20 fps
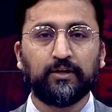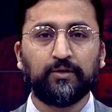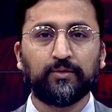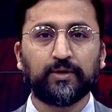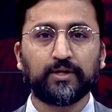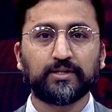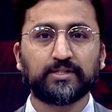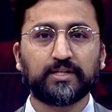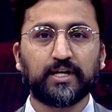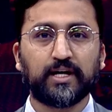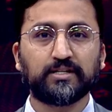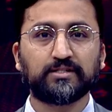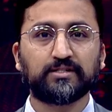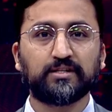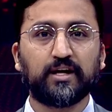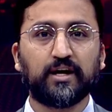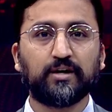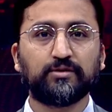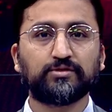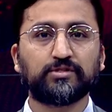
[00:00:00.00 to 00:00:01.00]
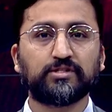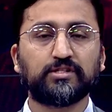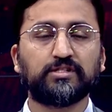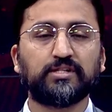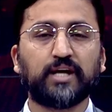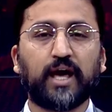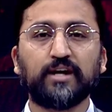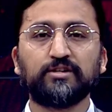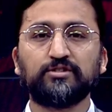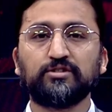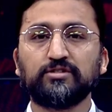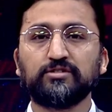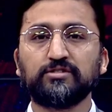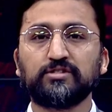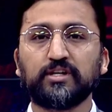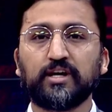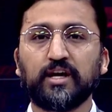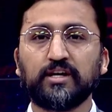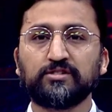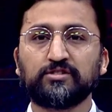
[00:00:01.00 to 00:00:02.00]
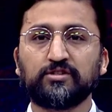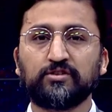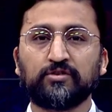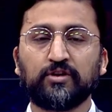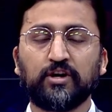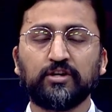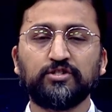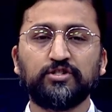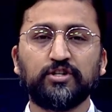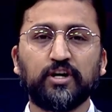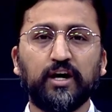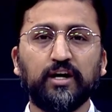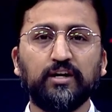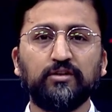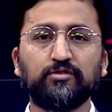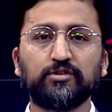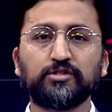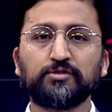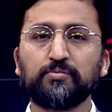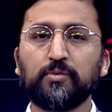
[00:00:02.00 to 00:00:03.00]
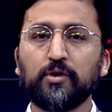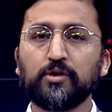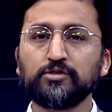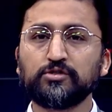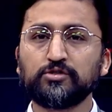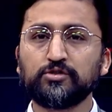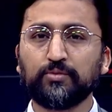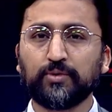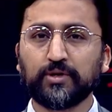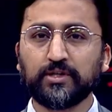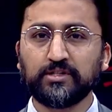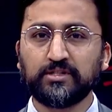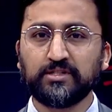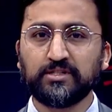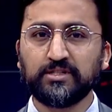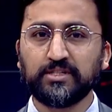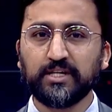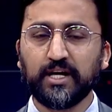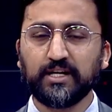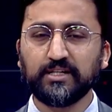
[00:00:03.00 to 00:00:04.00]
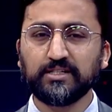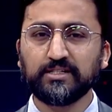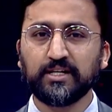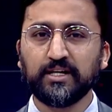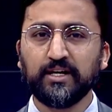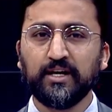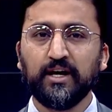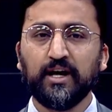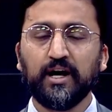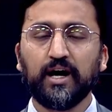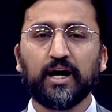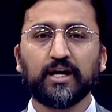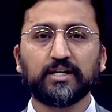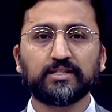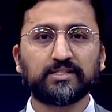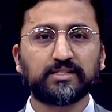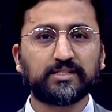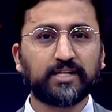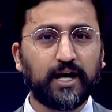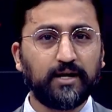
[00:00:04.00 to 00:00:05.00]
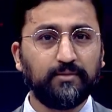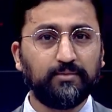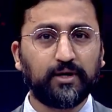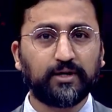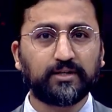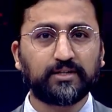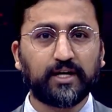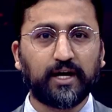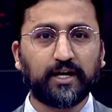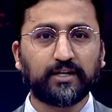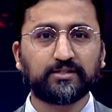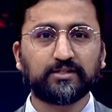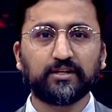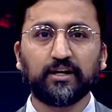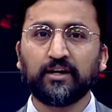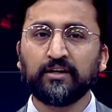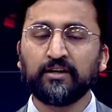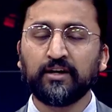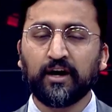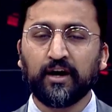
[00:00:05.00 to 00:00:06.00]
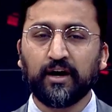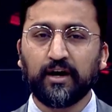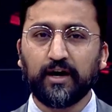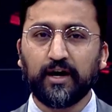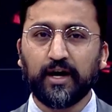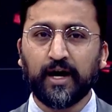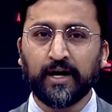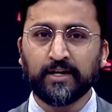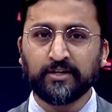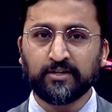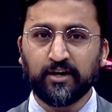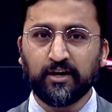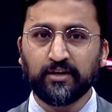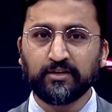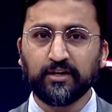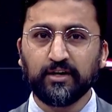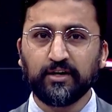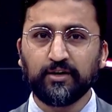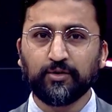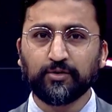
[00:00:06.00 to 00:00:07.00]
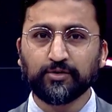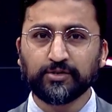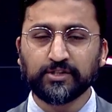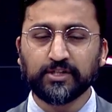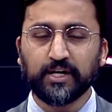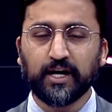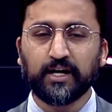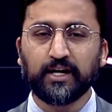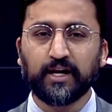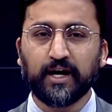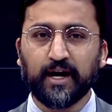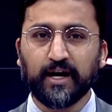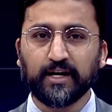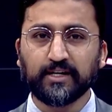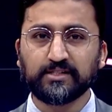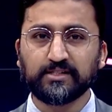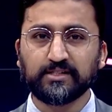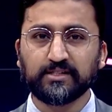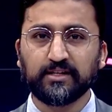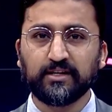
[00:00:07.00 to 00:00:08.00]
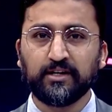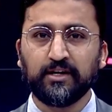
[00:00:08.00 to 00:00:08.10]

US has announced sanctions against Russia in response to what it says are cyber attacks on and other hostile acts.